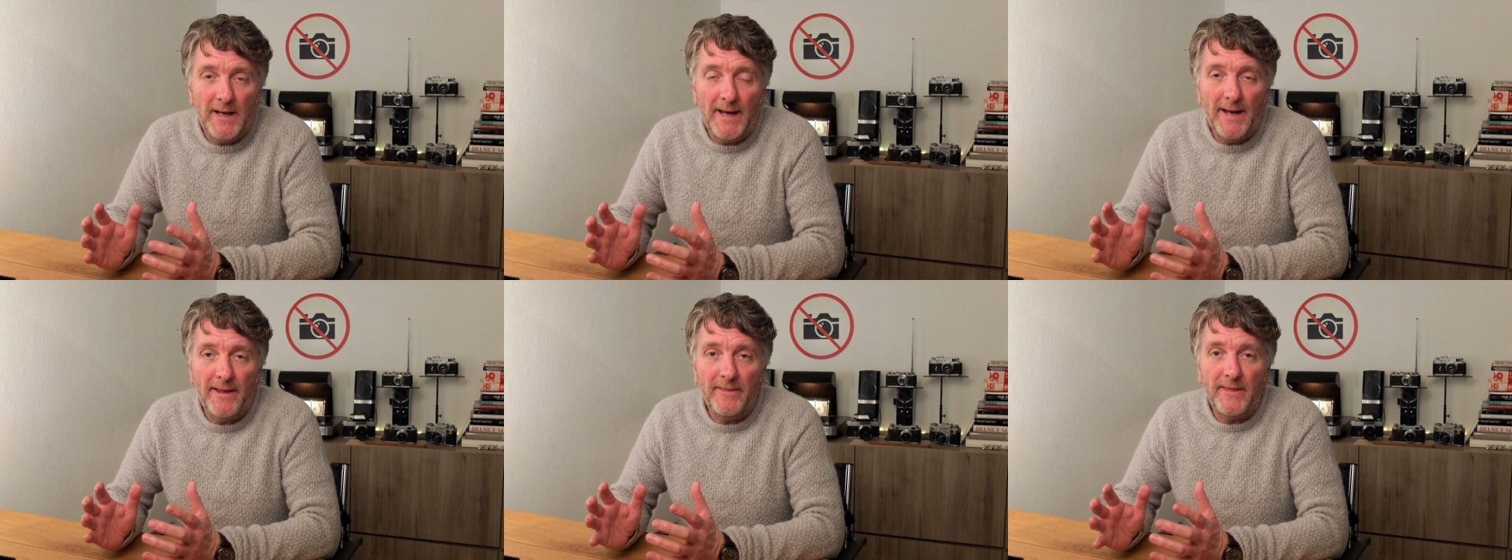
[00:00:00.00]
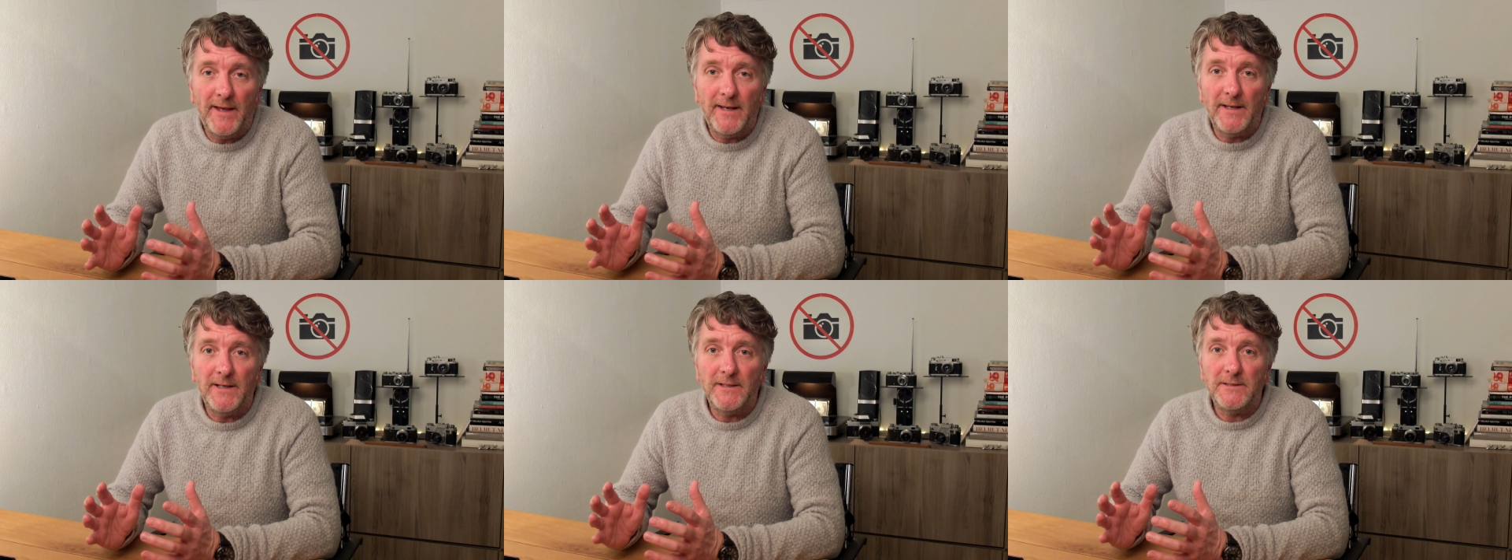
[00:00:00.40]
and
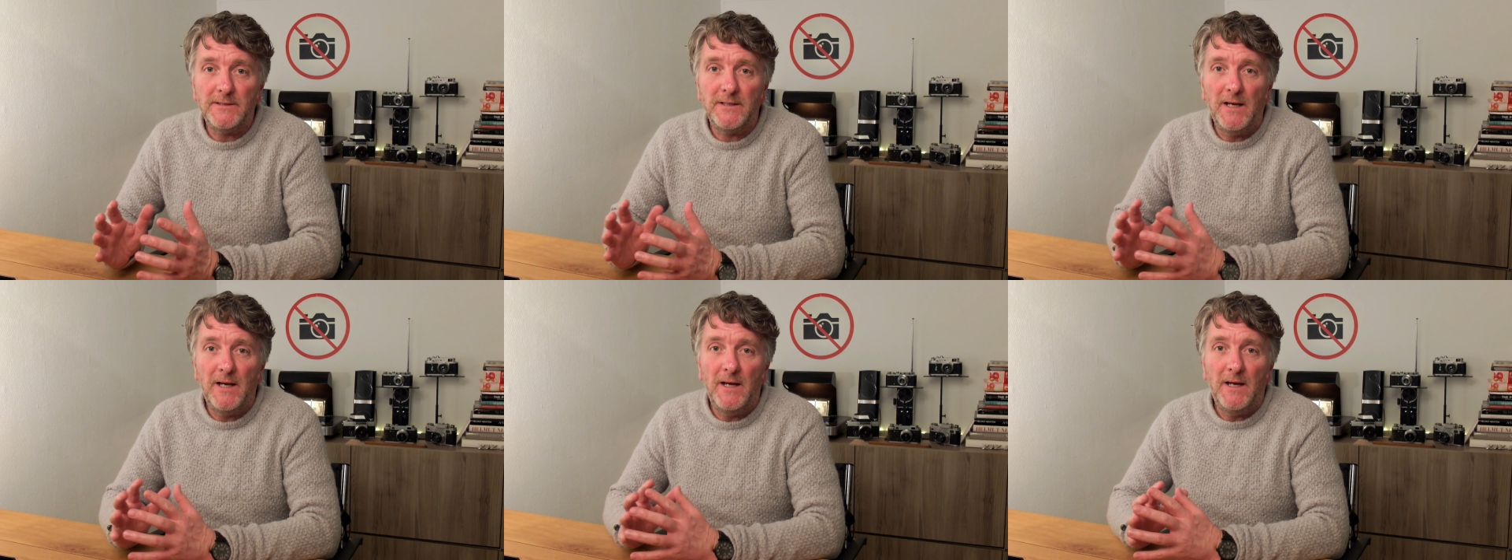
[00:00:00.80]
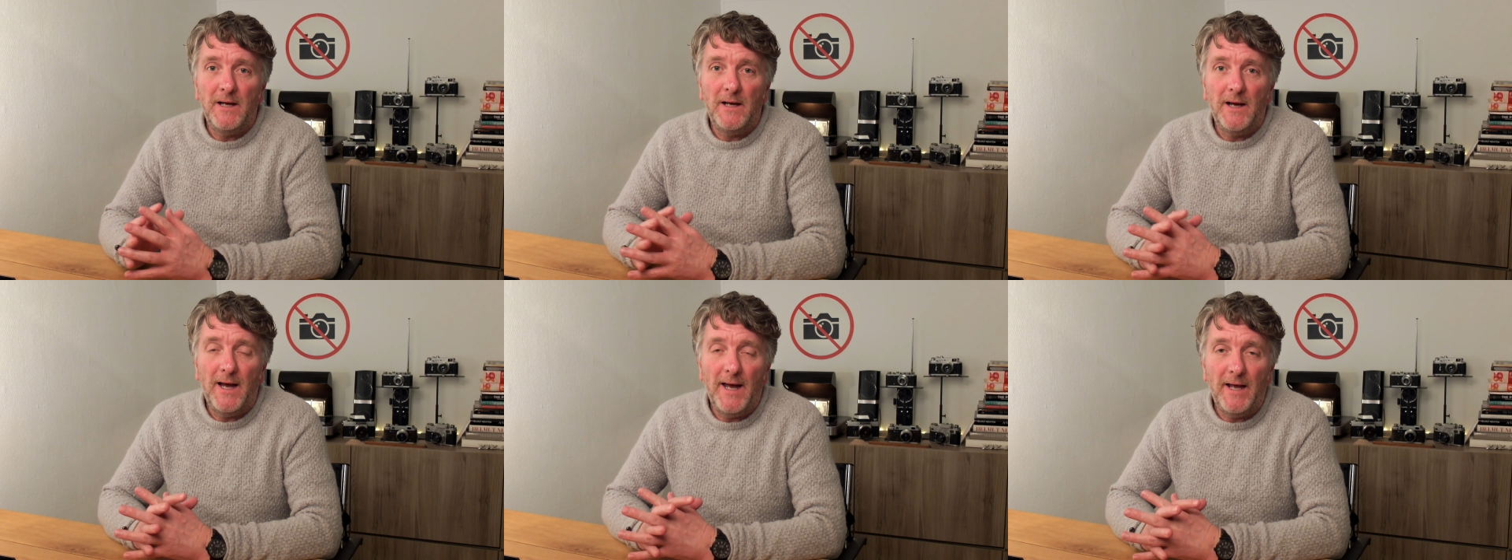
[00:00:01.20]
that is
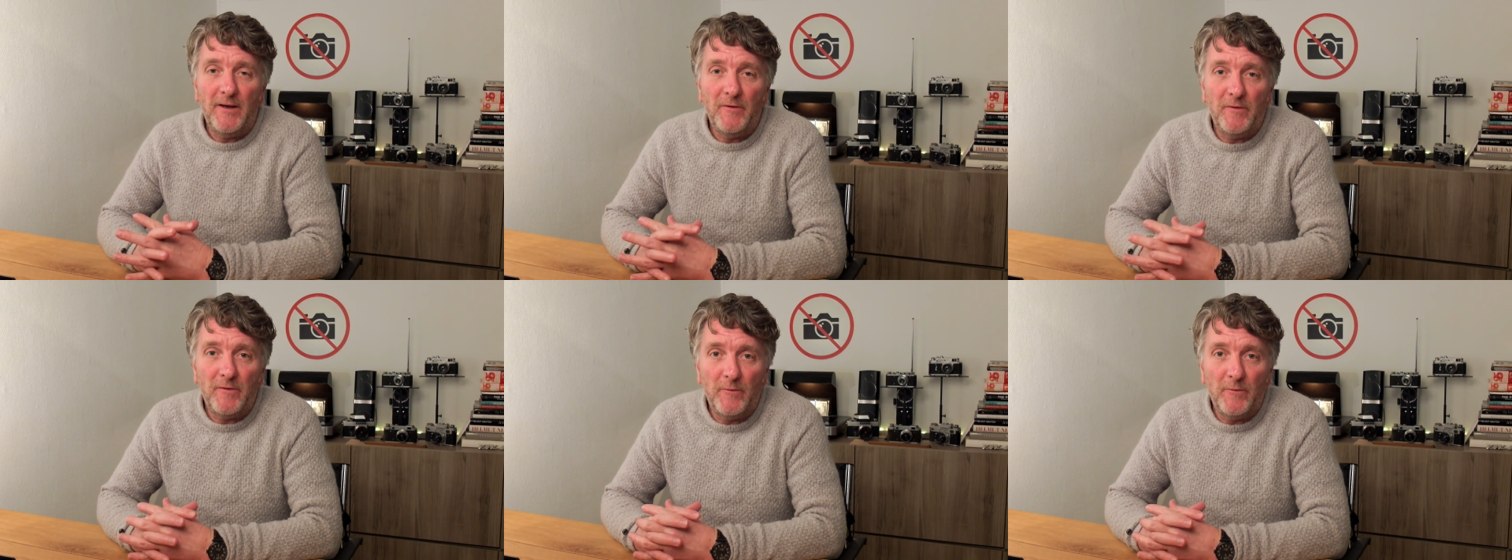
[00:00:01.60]
a